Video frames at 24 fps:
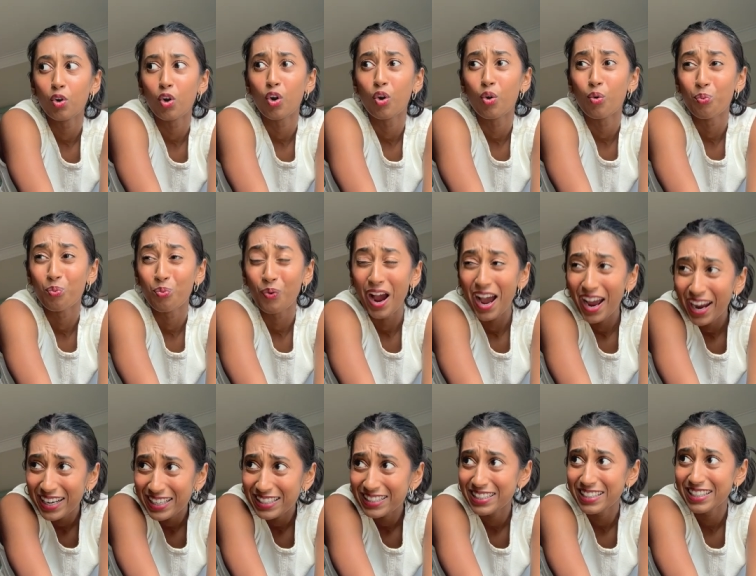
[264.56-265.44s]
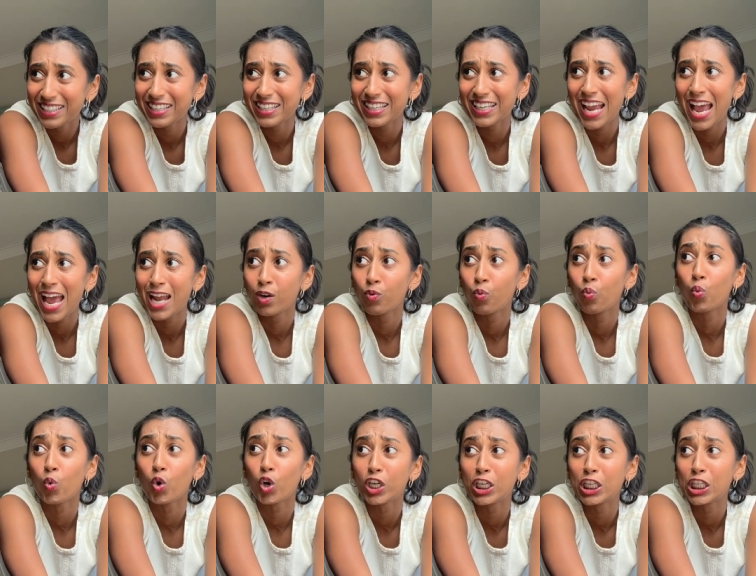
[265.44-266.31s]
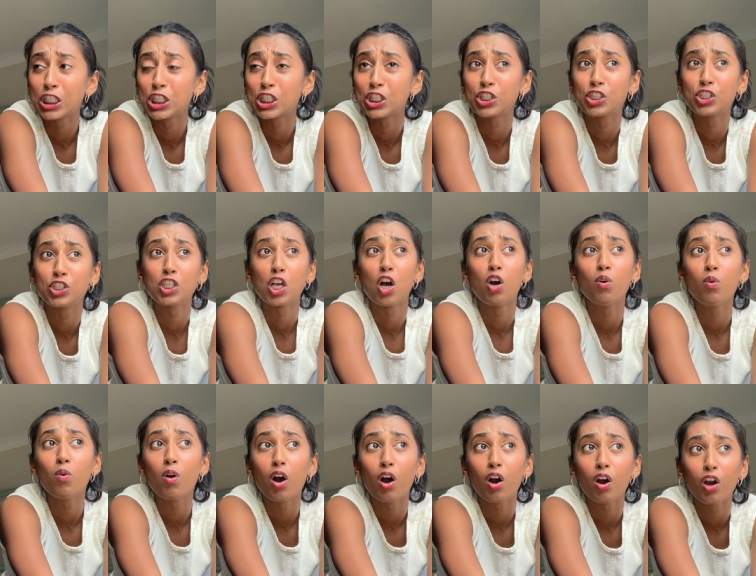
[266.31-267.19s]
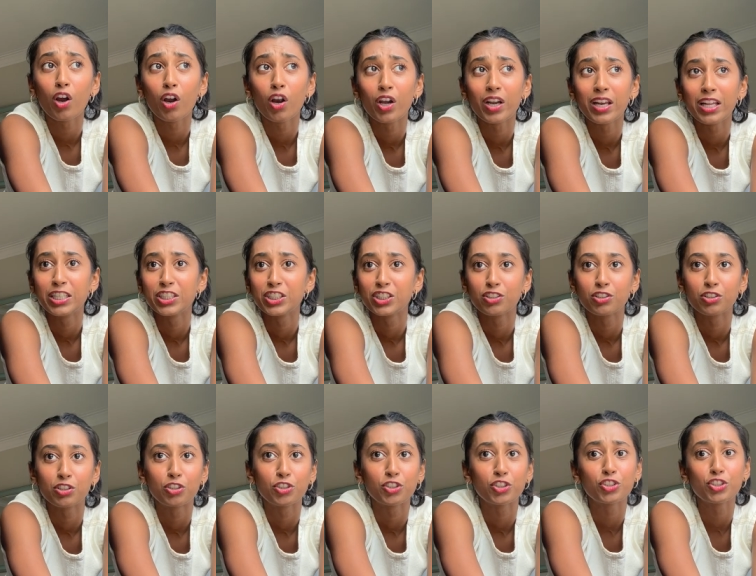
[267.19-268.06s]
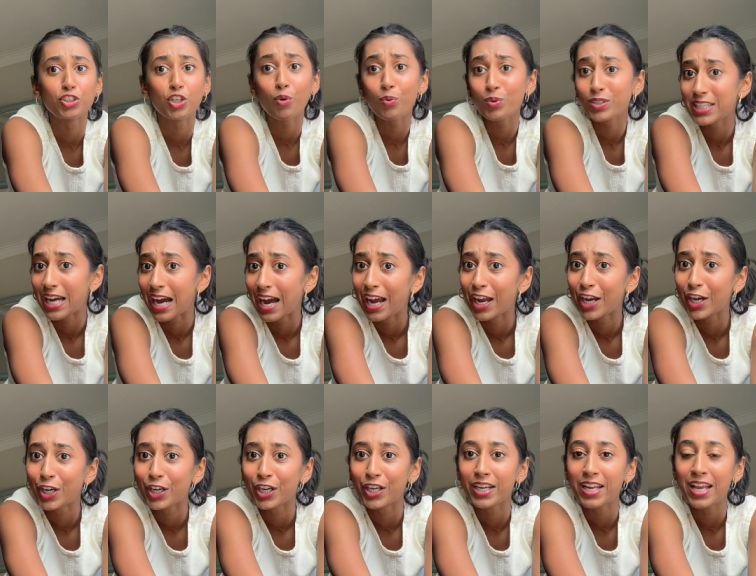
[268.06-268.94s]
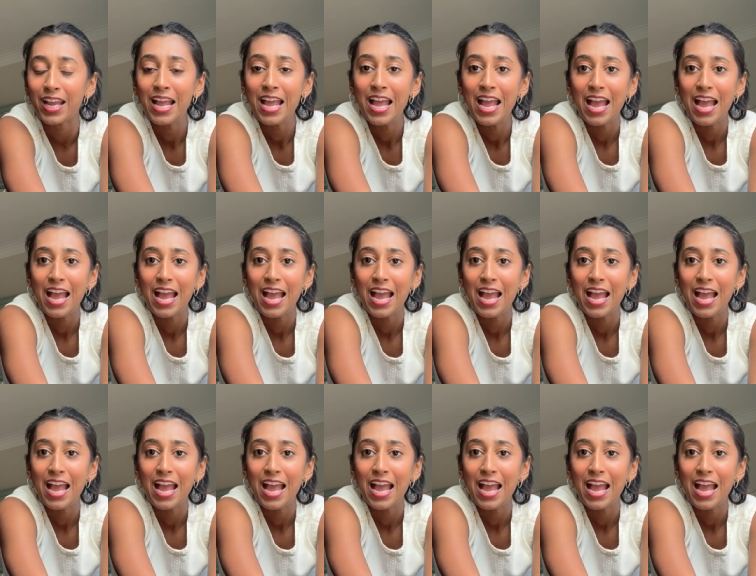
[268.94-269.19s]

grinding and working so hard until you're so tired